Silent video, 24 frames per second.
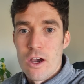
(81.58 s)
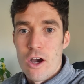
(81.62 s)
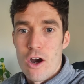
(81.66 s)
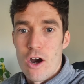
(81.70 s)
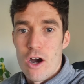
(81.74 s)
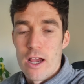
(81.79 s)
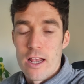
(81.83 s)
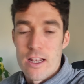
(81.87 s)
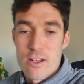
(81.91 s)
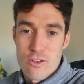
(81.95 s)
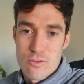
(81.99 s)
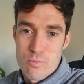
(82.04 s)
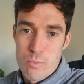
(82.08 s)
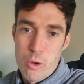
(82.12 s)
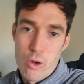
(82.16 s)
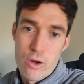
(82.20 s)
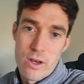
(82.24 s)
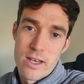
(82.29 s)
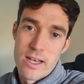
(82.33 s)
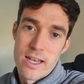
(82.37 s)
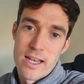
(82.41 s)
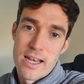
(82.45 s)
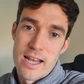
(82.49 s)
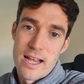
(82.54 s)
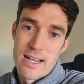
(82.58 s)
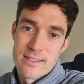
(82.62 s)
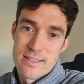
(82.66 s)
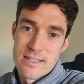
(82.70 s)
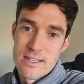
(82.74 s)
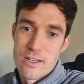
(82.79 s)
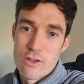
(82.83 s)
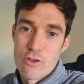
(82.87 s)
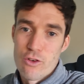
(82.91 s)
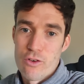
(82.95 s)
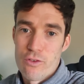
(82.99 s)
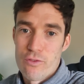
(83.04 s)
I'll just put it in as
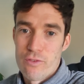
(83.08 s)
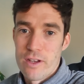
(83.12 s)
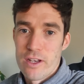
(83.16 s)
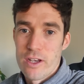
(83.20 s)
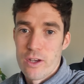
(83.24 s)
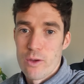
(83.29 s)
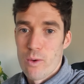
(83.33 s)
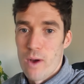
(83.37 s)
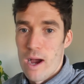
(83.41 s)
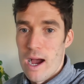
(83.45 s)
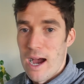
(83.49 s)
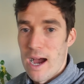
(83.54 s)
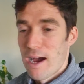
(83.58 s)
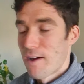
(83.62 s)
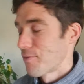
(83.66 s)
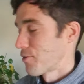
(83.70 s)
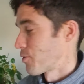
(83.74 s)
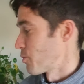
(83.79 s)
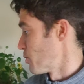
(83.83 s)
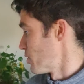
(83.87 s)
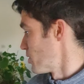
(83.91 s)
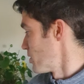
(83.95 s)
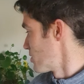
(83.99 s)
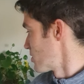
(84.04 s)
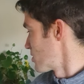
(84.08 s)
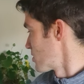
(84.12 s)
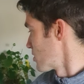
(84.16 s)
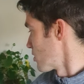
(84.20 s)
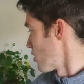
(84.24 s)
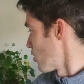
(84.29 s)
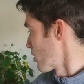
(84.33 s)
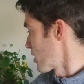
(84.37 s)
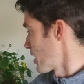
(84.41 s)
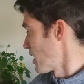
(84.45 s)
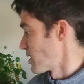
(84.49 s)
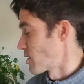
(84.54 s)
another video afterwards.
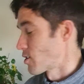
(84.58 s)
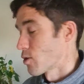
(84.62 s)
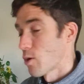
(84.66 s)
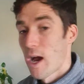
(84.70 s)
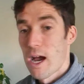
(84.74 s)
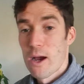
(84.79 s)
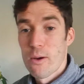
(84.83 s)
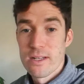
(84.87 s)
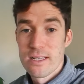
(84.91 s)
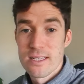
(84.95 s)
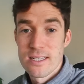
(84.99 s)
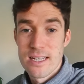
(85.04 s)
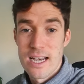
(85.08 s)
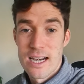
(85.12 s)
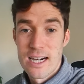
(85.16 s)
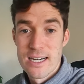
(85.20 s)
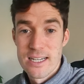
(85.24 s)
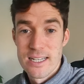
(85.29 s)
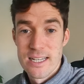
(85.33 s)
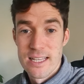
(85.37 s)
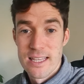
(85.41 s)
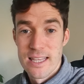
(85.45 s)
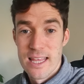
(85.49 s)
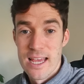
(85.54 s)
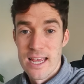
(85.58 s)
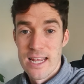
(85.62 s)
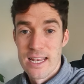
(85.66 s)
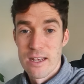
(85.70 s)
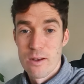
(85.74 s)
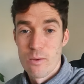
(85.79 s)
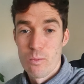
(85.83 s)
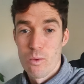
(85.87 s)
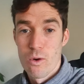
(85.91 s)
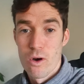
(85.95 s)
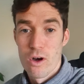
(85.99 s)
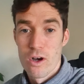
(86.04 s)
Okay, so how it started then
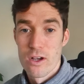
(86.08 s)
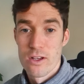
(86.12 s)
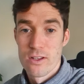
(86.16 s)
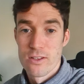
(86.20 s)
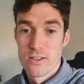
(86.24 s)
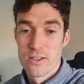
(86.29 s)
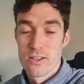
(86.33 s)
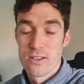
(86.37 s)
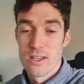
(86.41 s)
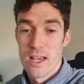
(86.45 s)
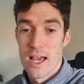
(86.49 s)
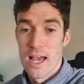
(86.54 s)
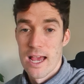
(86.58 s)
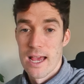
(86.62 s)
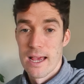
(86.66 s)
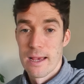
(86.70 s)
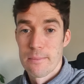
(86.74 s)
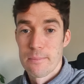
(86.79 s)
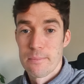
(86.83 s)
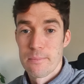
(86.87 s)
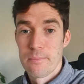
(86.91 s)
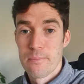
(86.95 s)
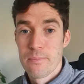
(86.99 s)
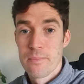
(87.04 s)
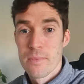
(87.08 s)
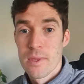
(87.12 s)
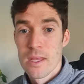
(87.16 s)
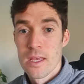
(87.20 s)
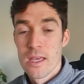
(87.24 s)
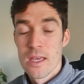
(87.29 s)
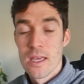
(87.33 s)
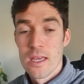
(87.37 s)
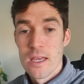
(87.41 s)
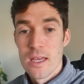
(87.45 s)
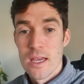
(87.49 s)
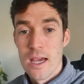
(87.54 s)
was, I
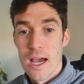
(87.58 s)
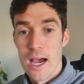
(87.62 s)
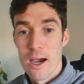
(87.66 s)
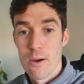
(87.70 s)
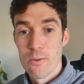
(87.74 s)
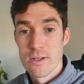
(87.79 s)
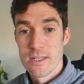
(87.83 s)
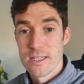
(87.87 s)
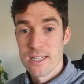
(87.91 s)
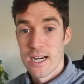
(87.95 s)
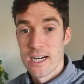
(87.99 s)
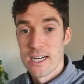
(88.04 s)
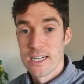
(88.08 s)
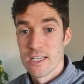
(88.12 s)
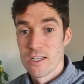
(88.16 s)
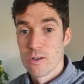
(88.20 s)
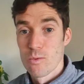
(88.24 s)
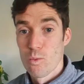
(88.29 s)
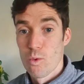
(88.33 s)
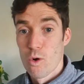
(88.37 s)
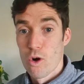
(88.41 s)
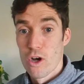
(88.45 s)
started